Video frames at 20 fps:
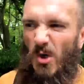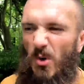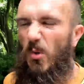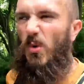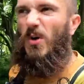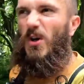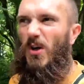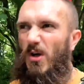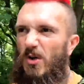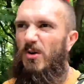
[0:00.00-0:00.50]

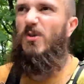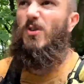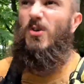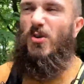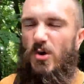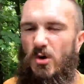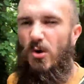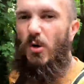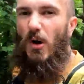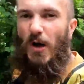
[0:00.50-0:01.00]
what I'll
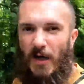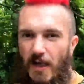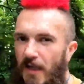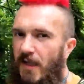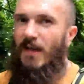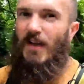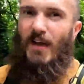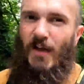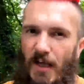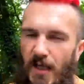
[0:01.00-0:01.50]
call
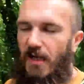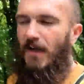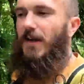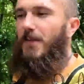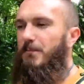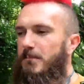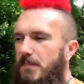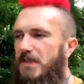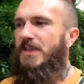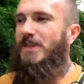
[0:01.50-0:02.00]

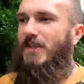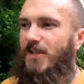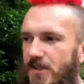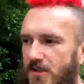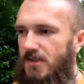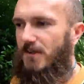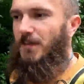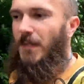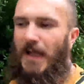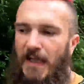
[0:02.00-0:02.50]
a
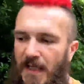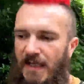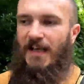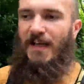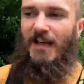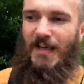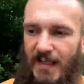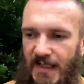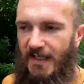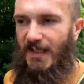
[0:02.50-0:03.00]
medium
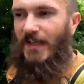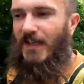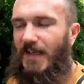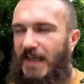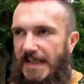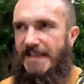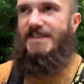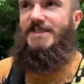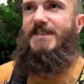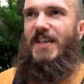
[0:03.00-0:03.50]

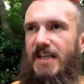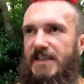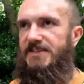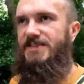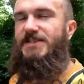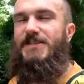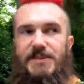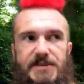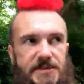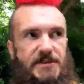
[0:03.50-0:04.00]

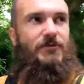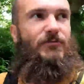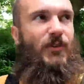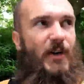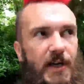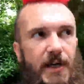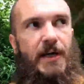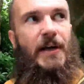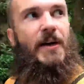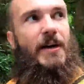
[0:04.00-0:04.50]
intensity
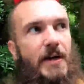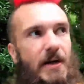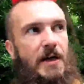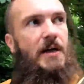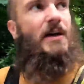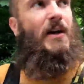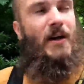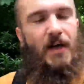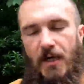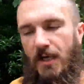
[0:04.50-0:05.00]
run.
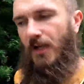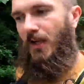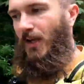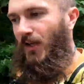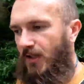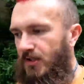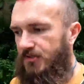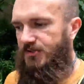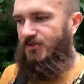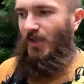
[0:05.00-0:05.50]

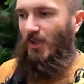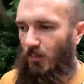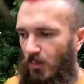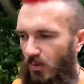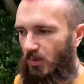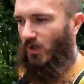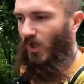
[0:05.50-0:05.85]
So we'll